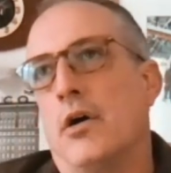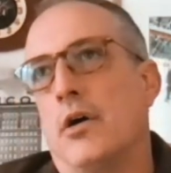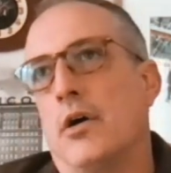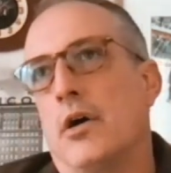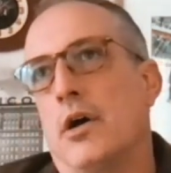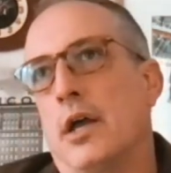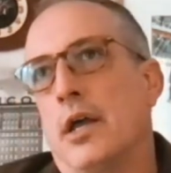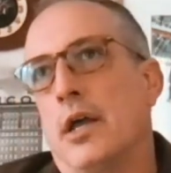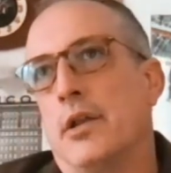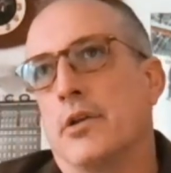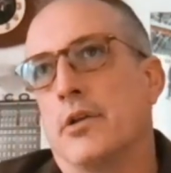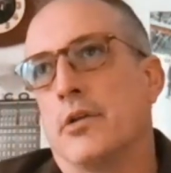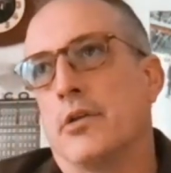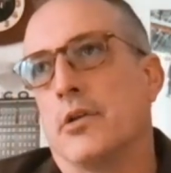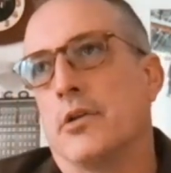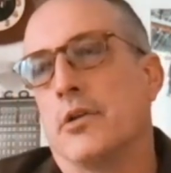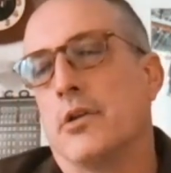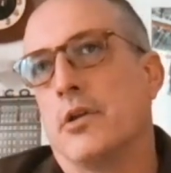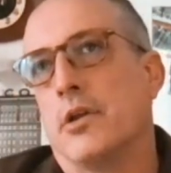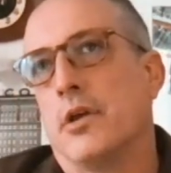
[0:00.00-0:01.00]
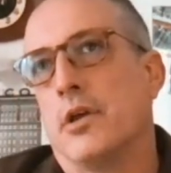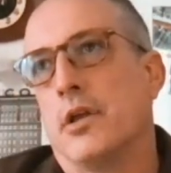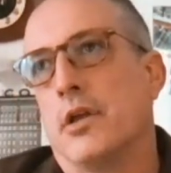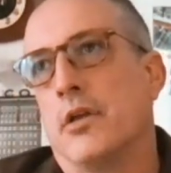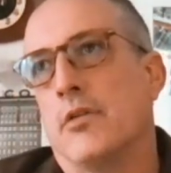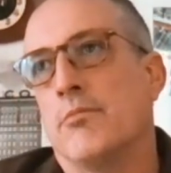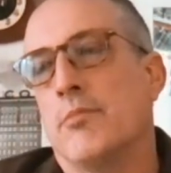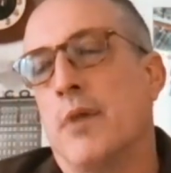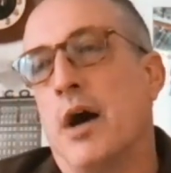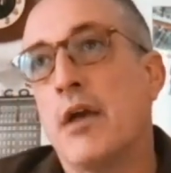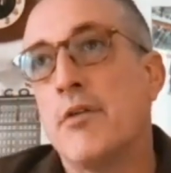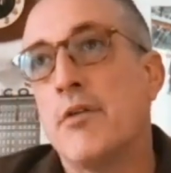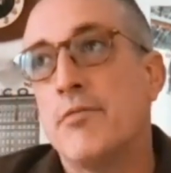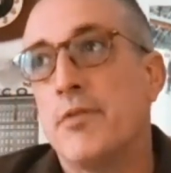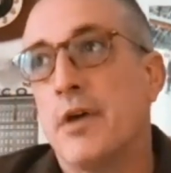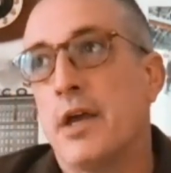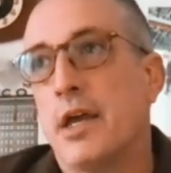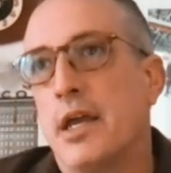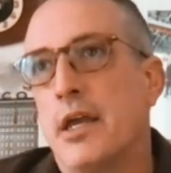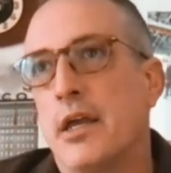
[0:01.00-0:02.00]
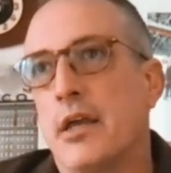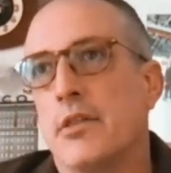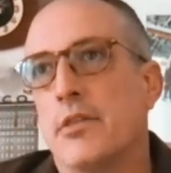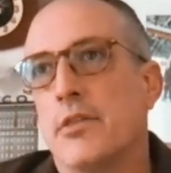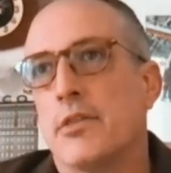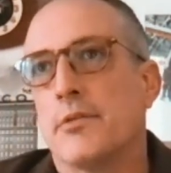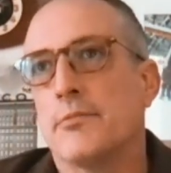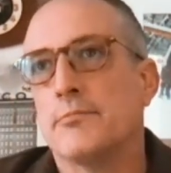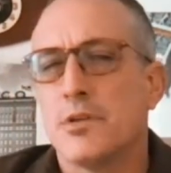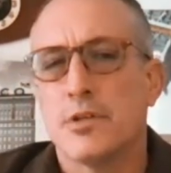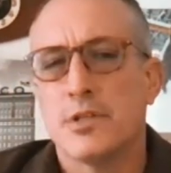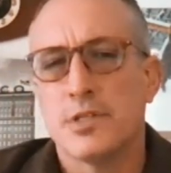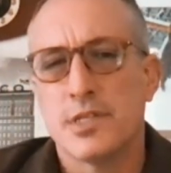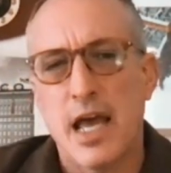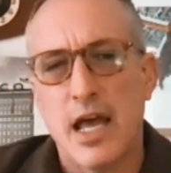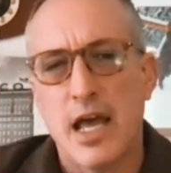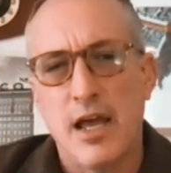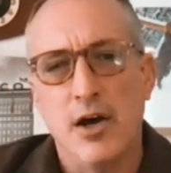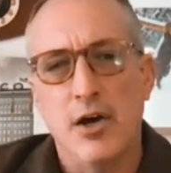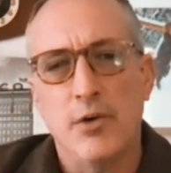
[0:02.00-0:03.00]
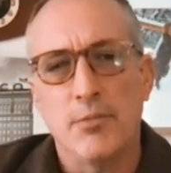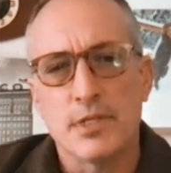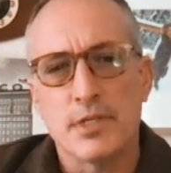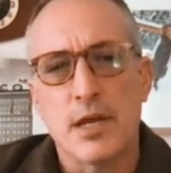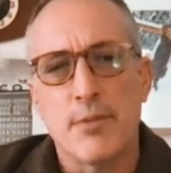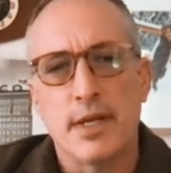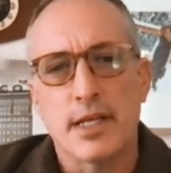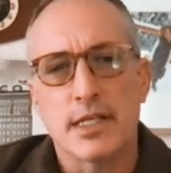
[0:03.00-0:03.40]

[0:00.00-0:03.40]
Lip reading: and in my faith. Does that help? Does that make